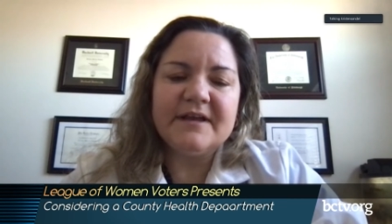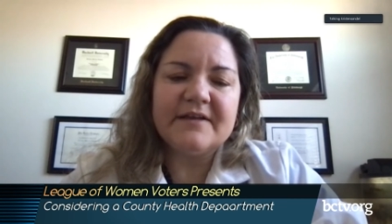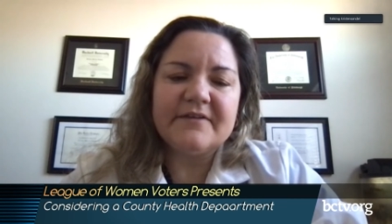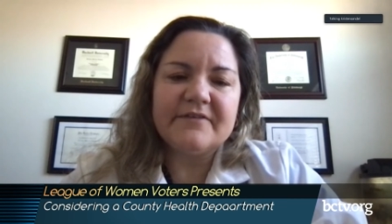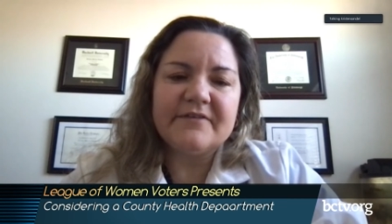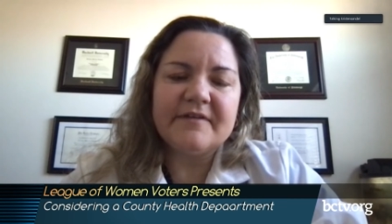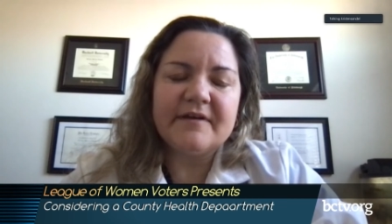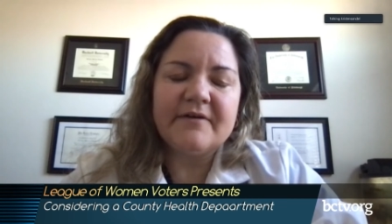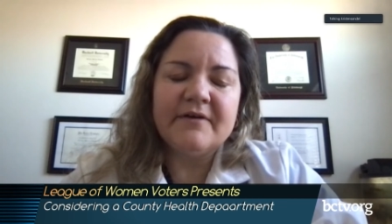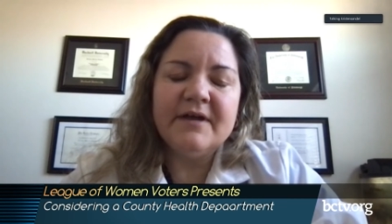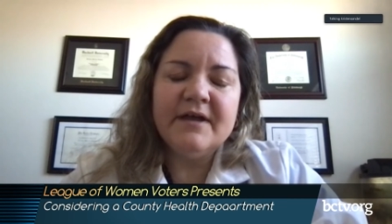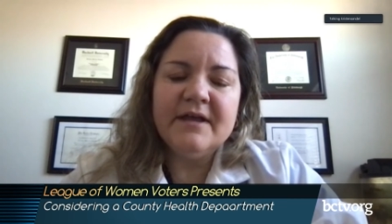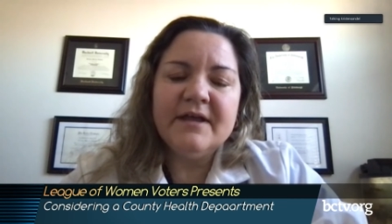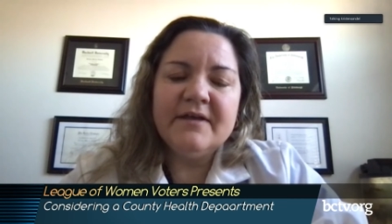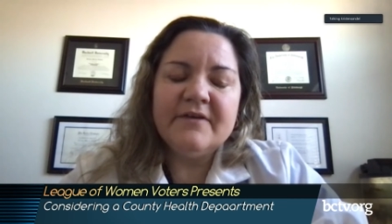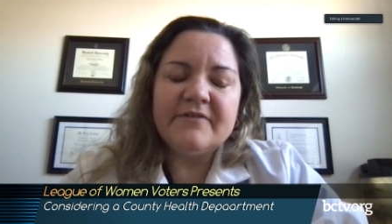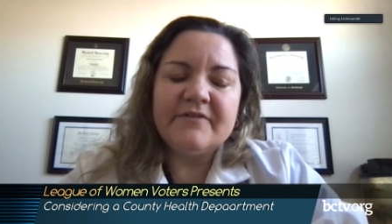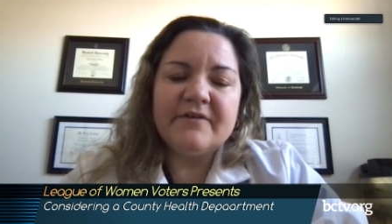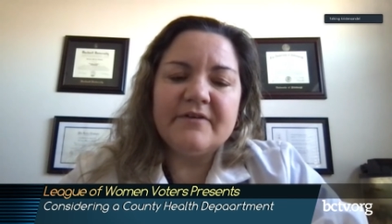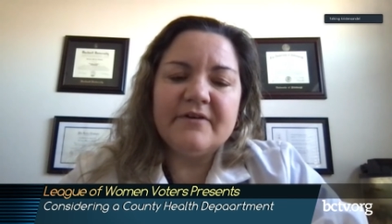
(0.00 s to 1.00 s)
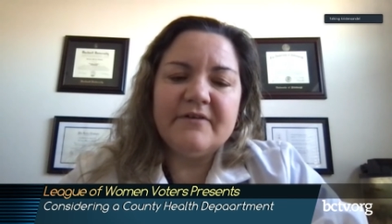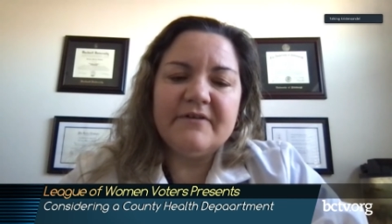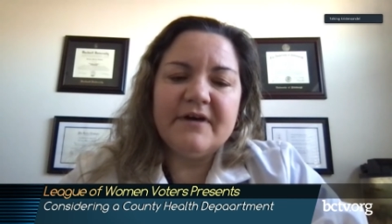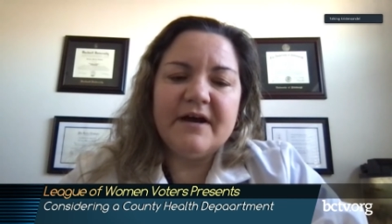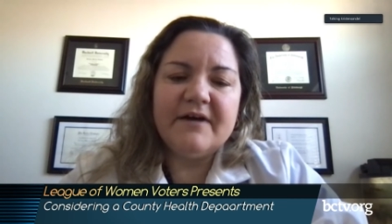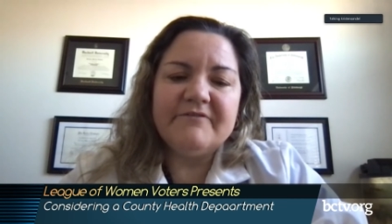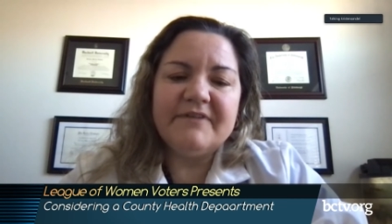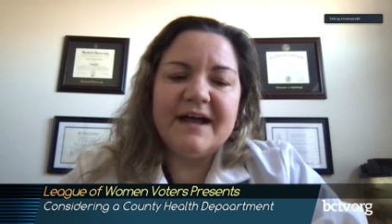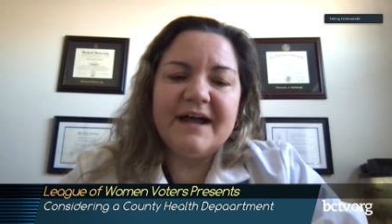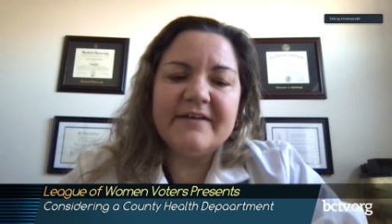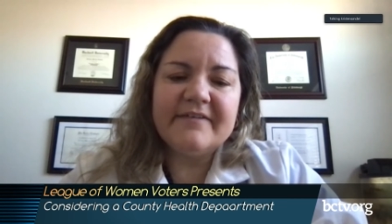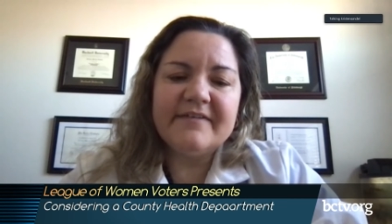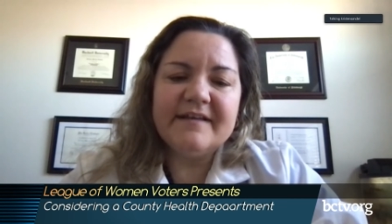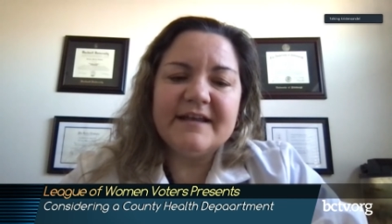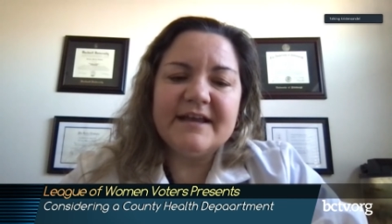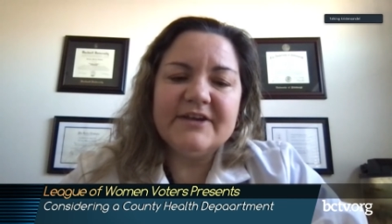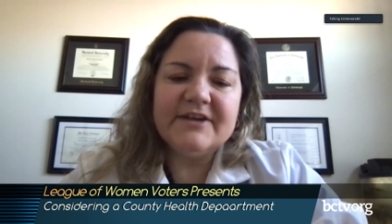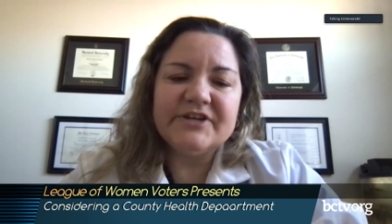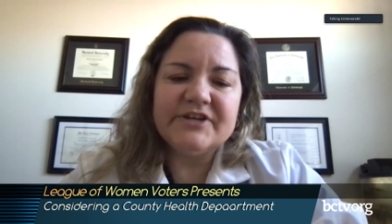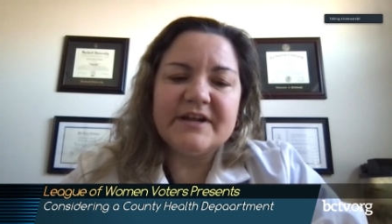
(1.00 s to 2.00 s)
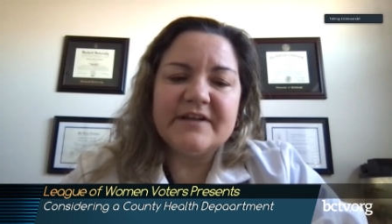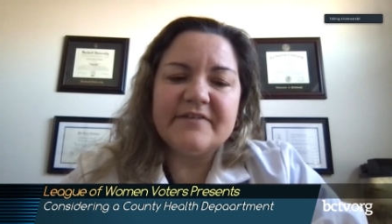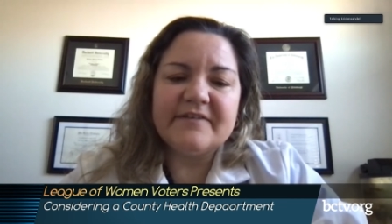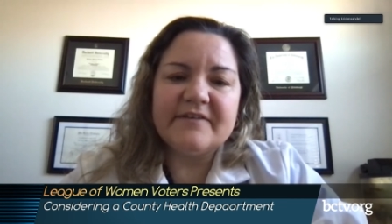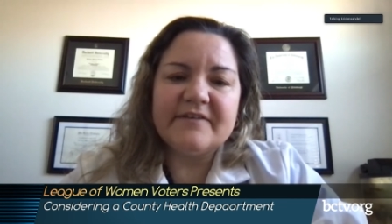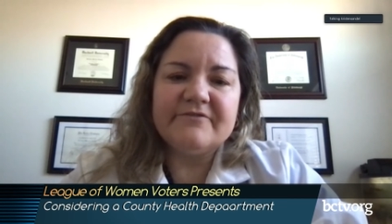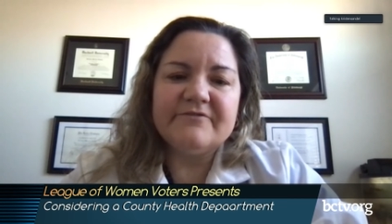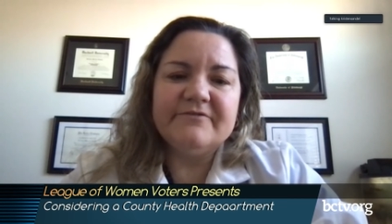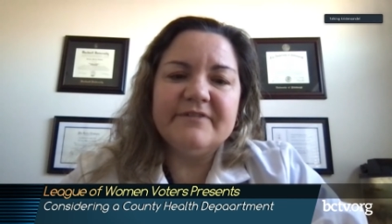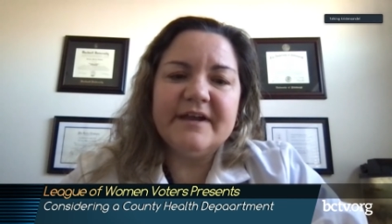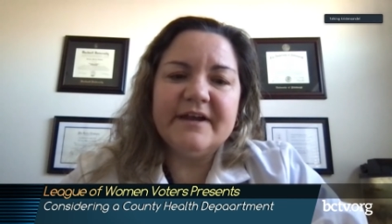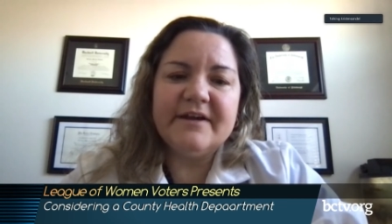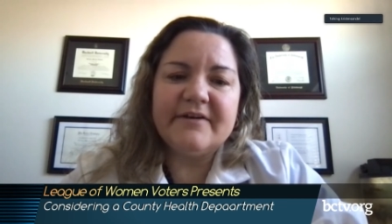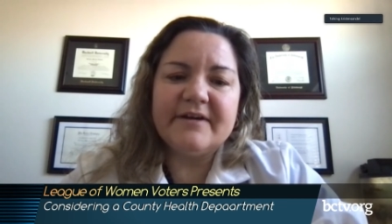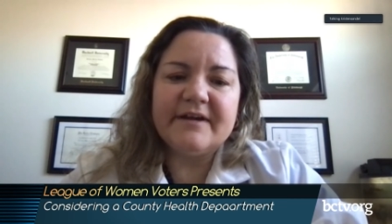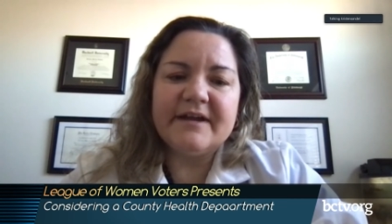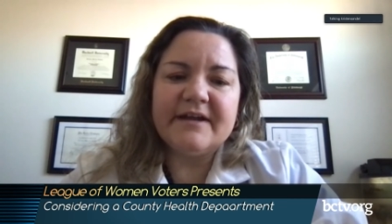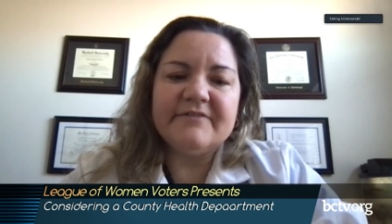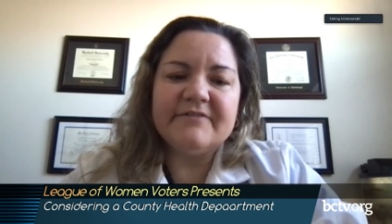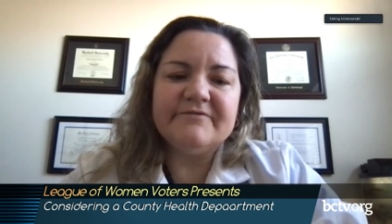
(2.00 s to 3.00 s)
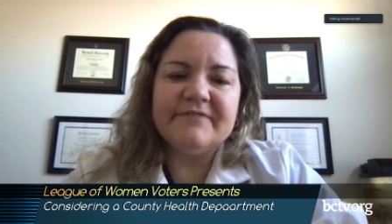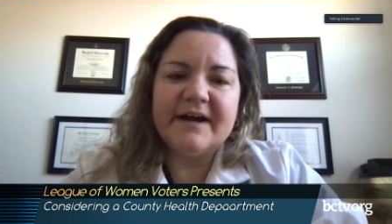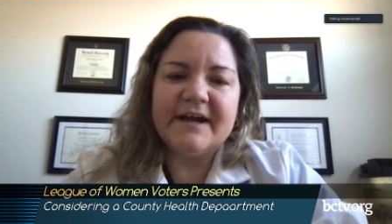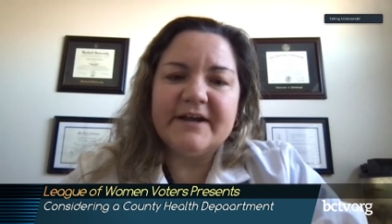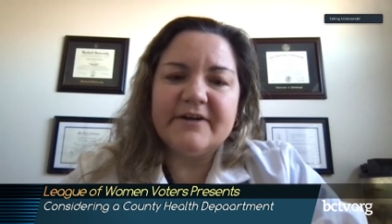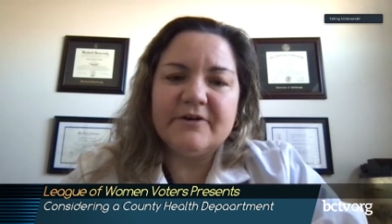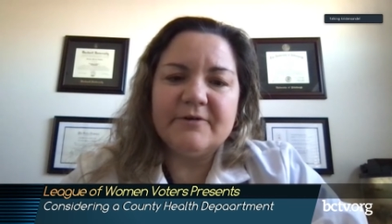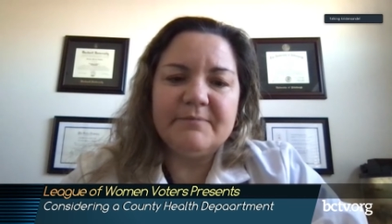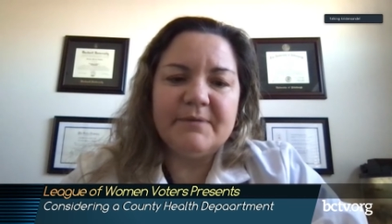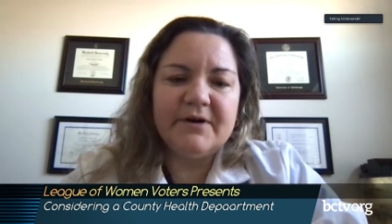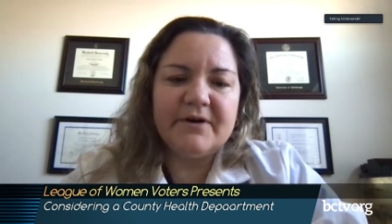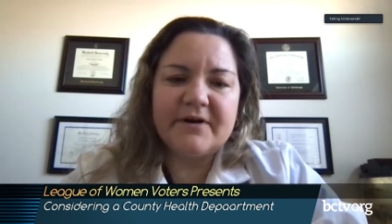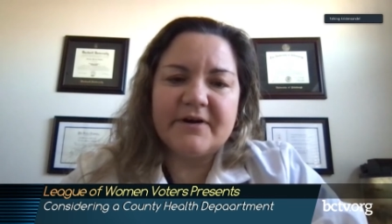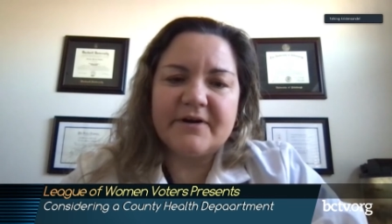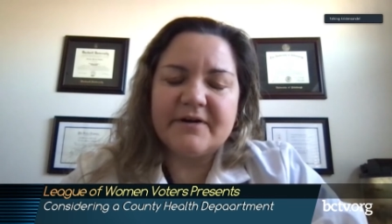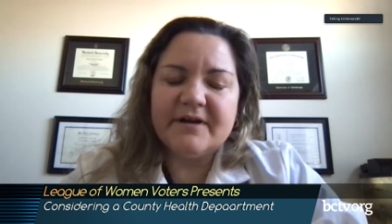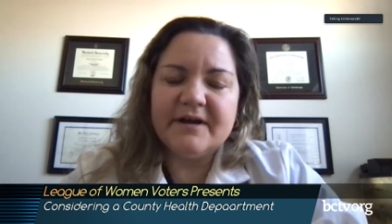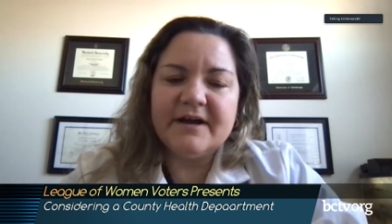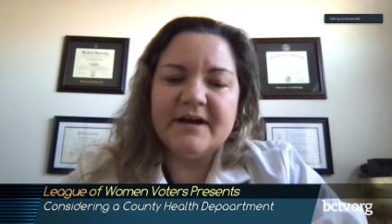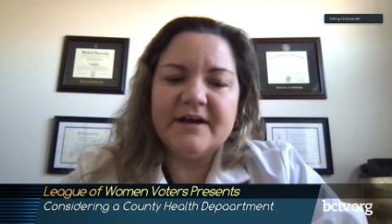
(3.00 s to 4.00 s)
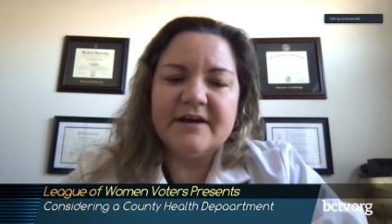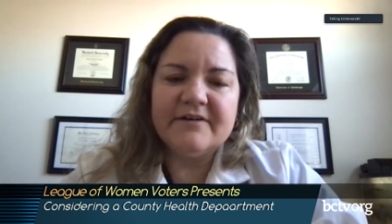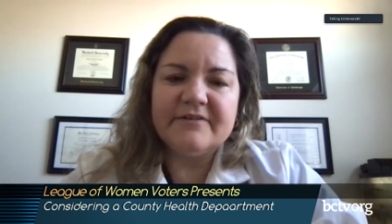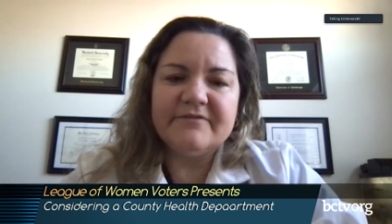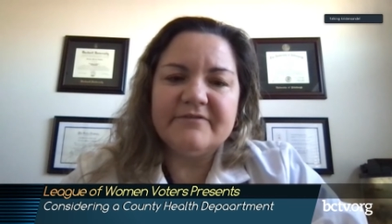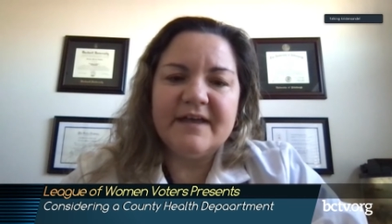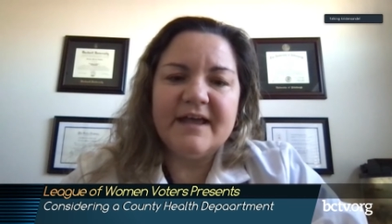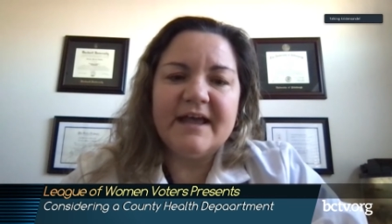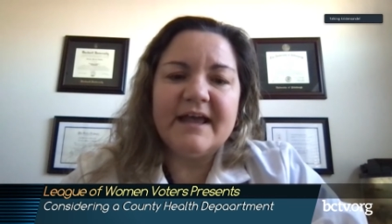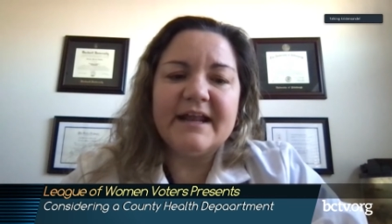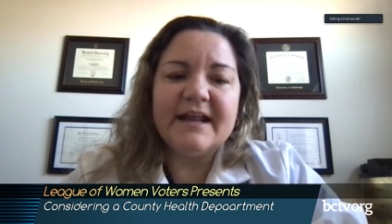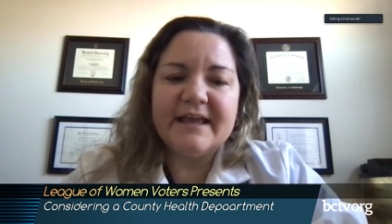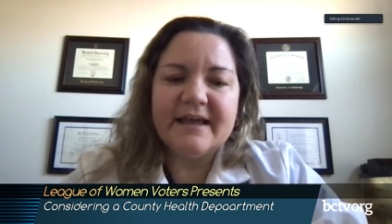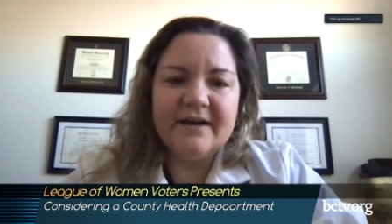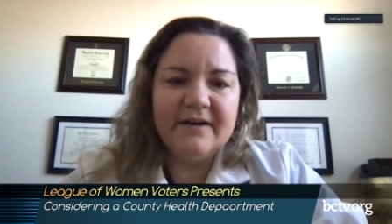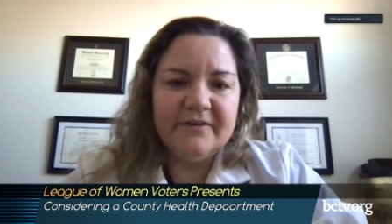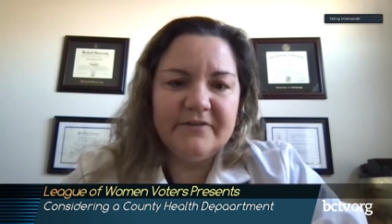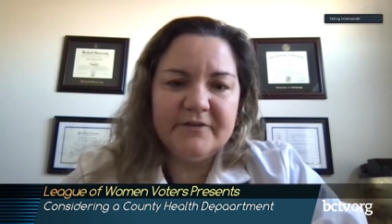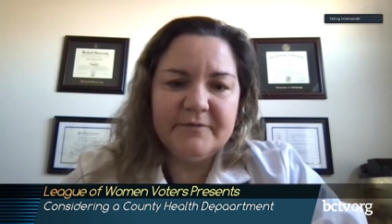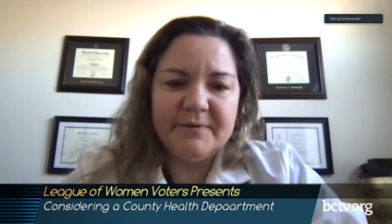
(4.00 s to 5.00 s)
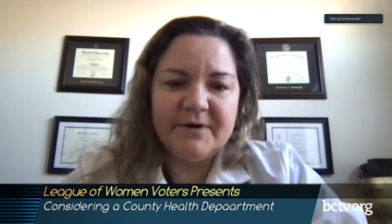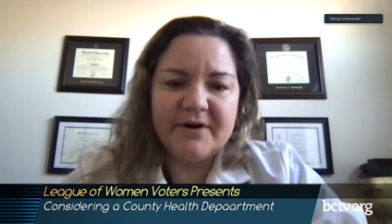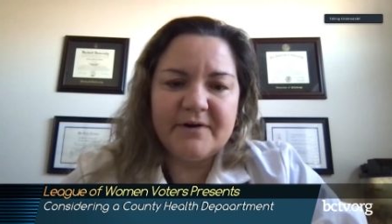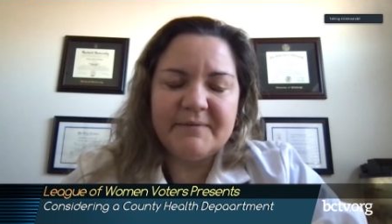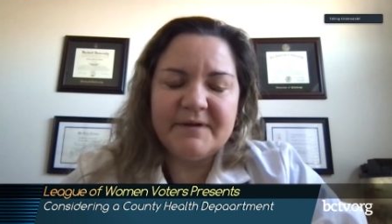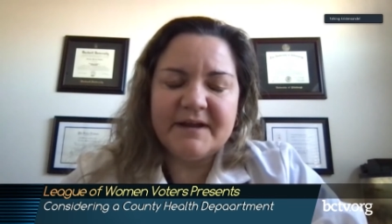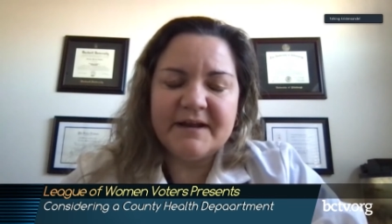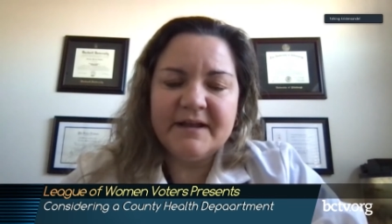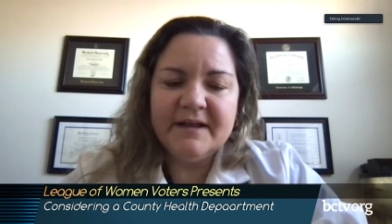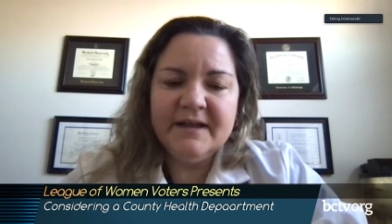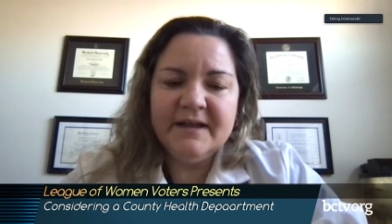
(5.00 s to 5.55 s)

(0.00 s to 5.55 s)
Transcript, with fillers: And so, so a uh, vaccination is a very vital part of any health department,